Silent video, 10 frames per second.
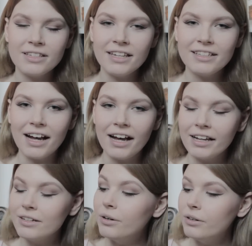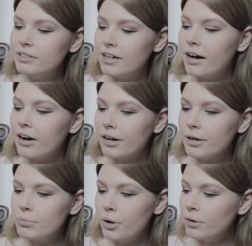that I got
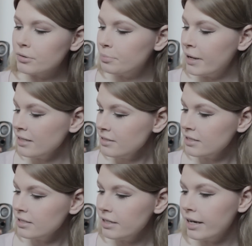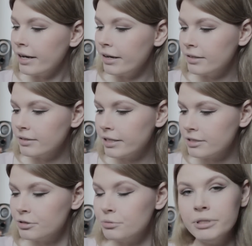are both Pansy and
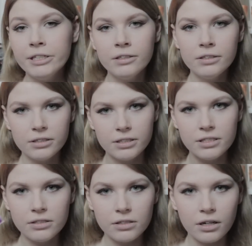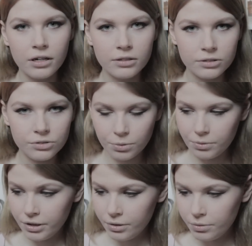Cashmere. These are the
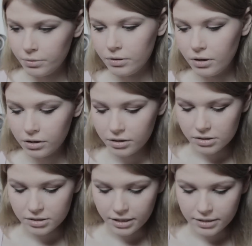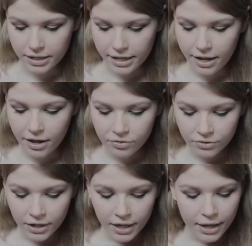two new colors that they have,
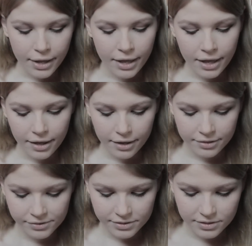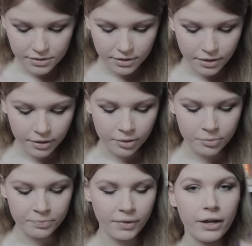and
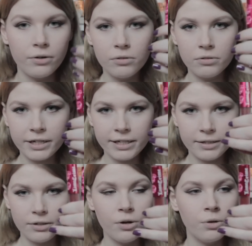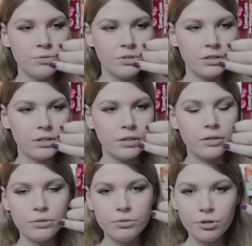I already owned
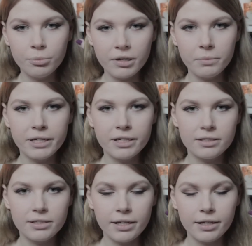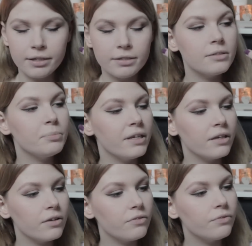Utopia Wicked and
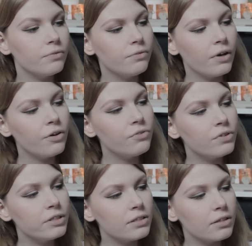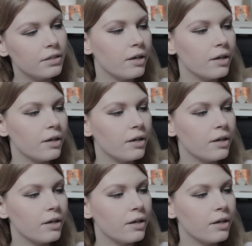Pink Velvet.